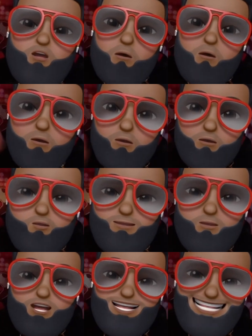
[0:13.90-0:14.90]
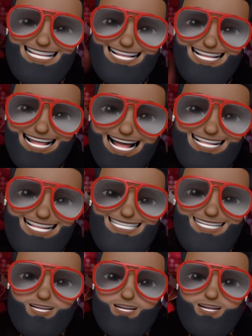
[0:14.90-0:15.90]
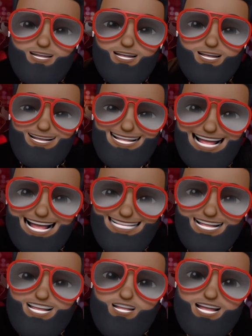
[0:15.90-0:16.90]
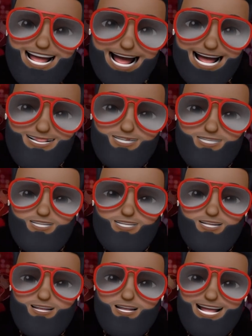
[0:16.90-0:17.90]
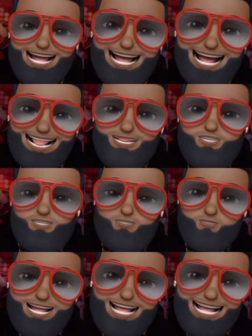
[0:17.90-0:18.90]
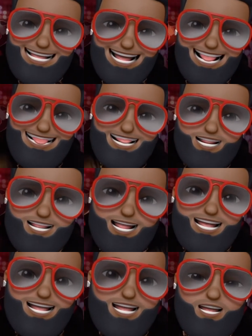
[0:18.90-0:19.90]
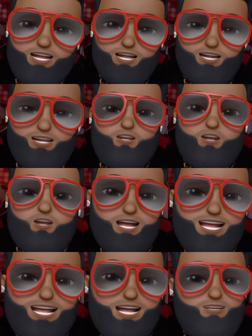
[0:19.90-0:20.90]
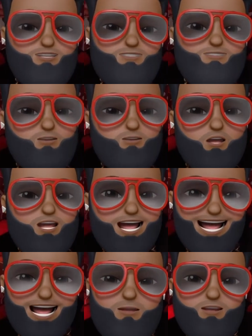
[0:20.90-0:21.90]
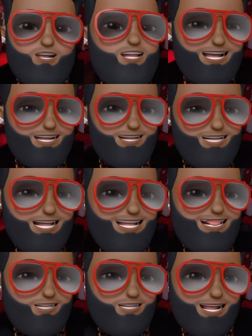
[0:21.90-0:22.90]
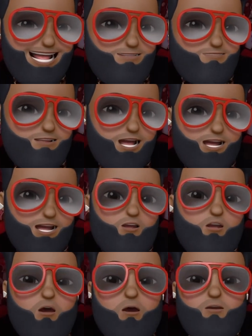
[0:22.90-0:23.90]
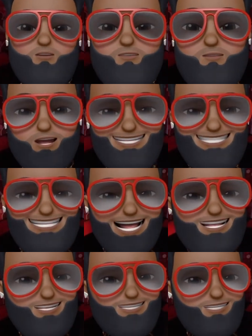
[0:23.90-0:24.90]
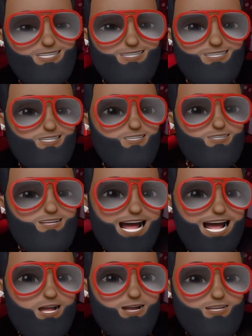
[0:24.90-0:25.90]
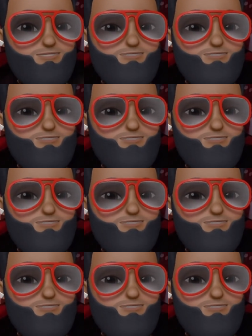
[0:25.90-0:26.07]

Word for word: Umar Johnson takes shots at Tariq Nasheed during the interview. I want y'all to check this out, man. Umar Johnson is still at it.